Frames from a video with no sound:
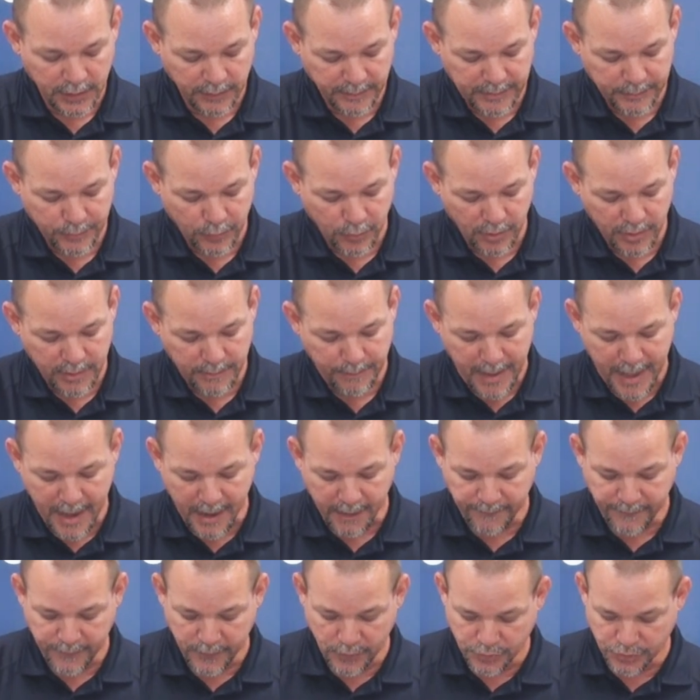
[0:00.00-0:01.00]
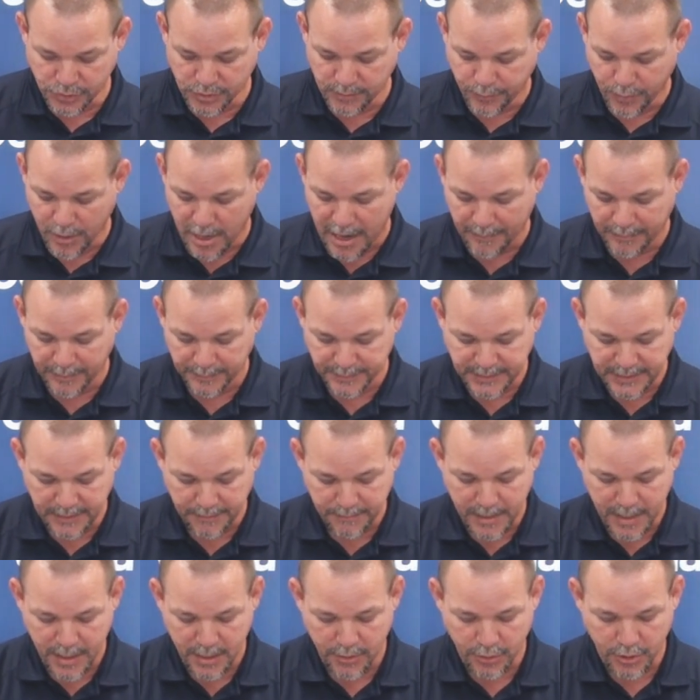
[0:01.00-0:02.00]
little bit more impact fusion problems
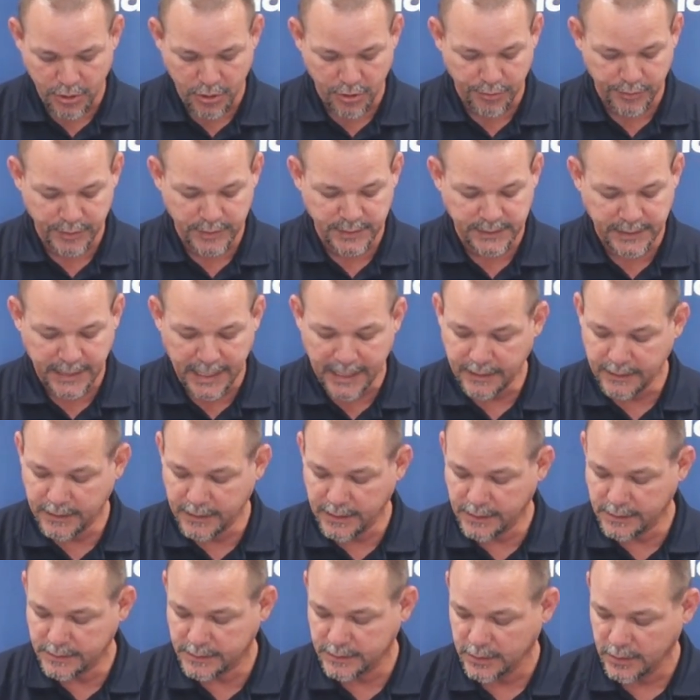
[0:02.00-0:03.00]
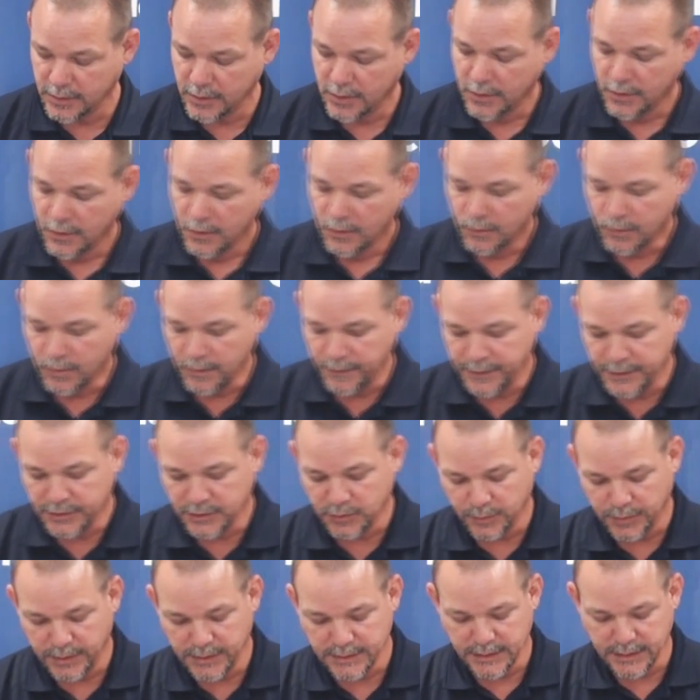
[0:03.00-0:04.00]
that may occur inside these, where
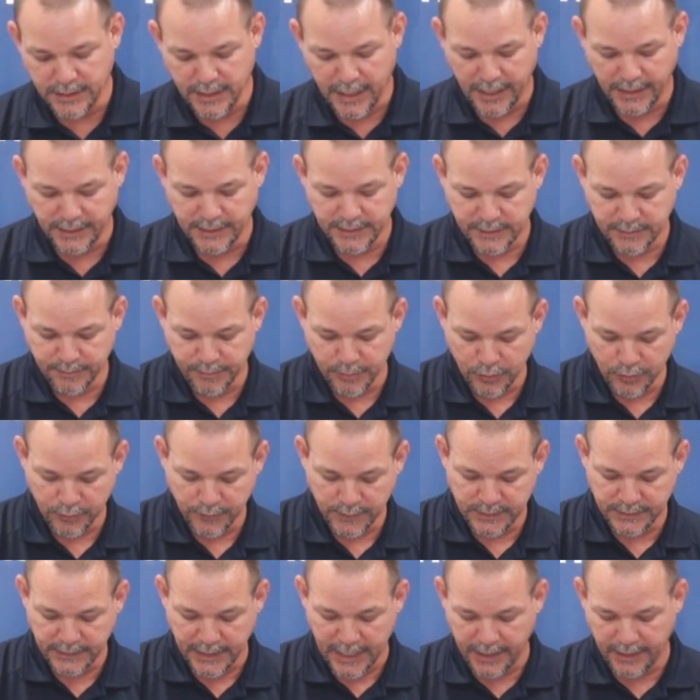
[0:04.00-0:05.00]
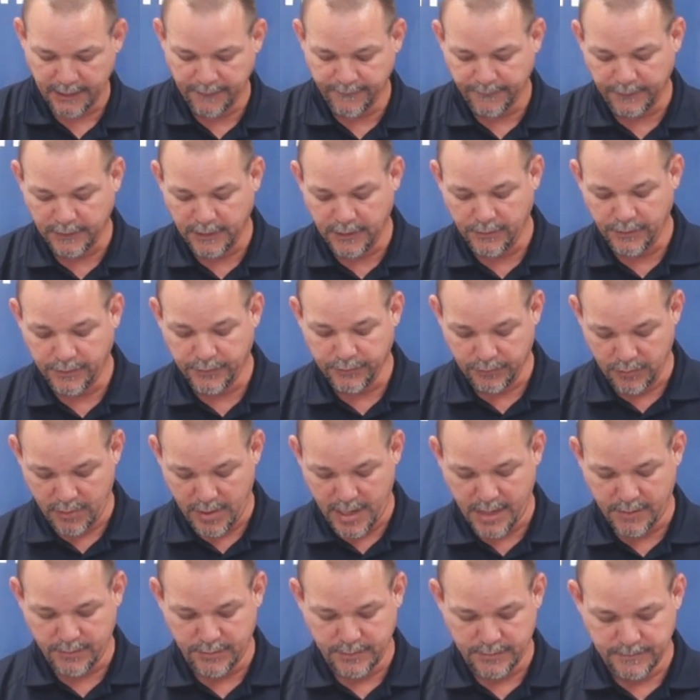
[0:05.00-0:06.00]
this one is a nice, smooth, steady flow
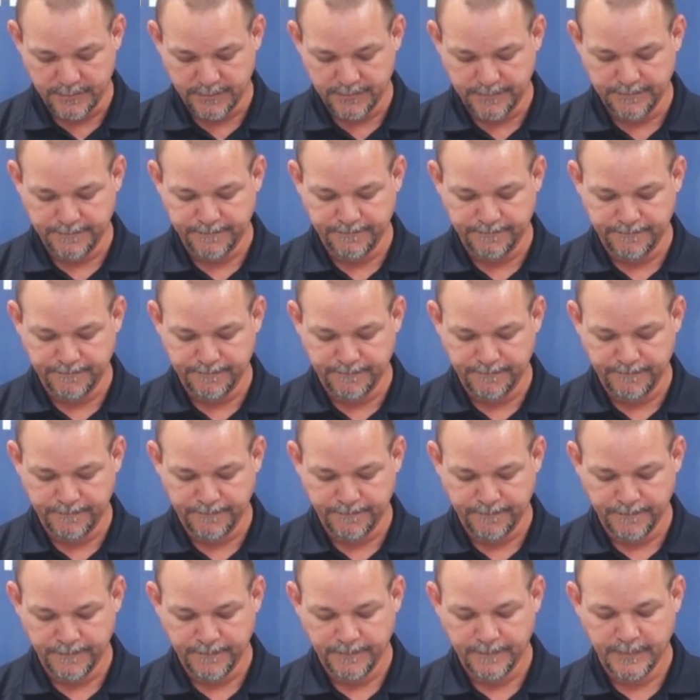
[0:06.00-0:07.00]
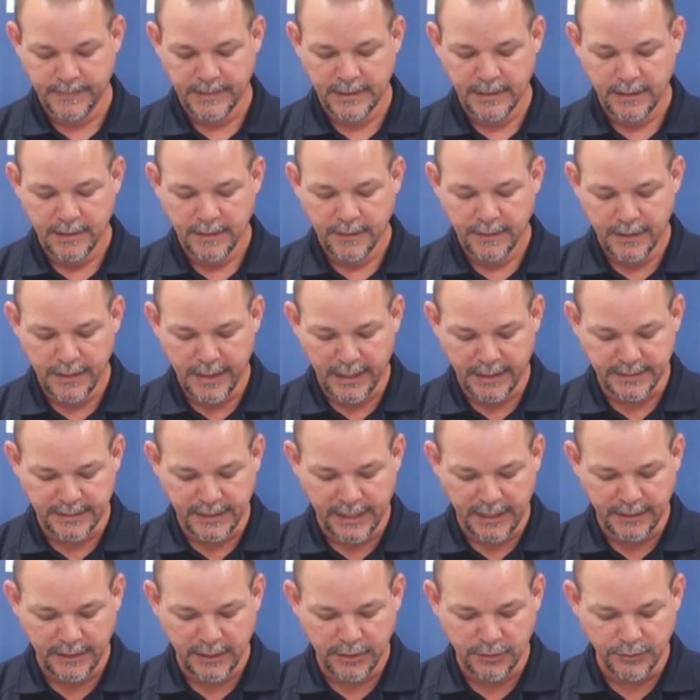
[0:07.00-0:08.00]
throughout. The next
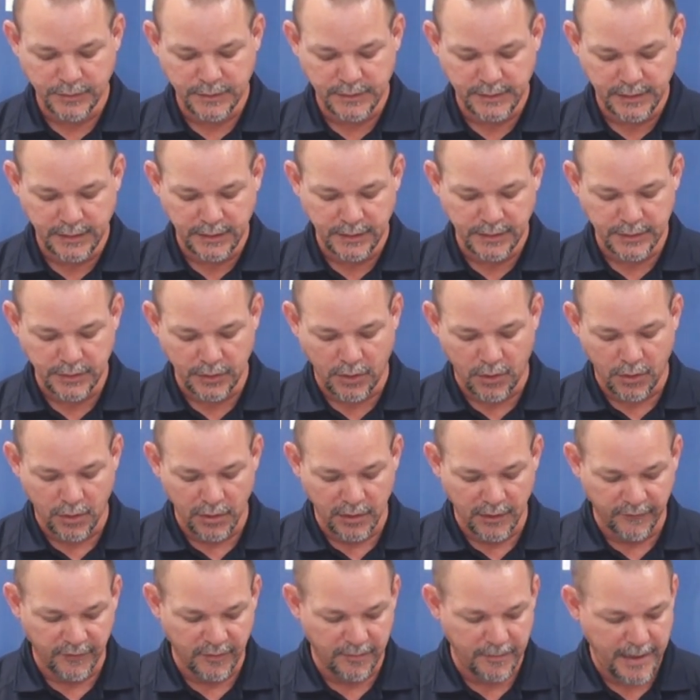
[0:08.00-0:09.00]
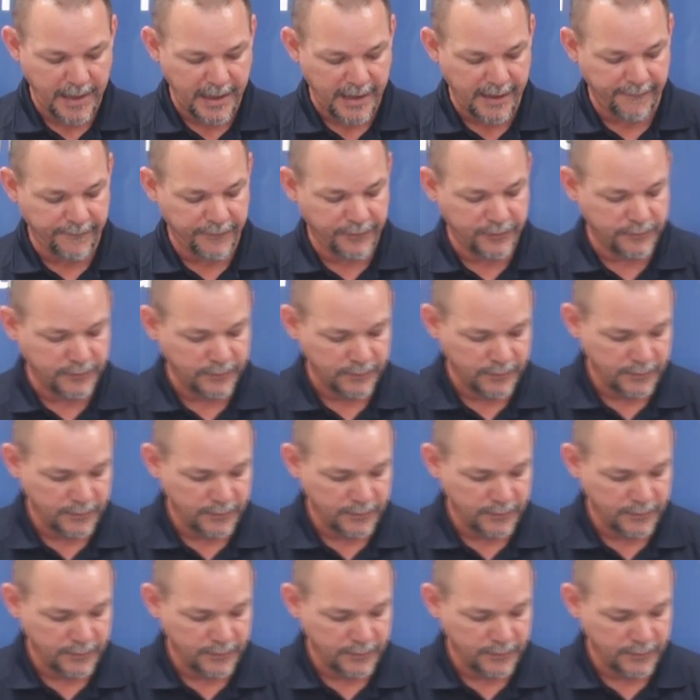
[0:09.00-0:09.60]
thing that you'll see is all of them have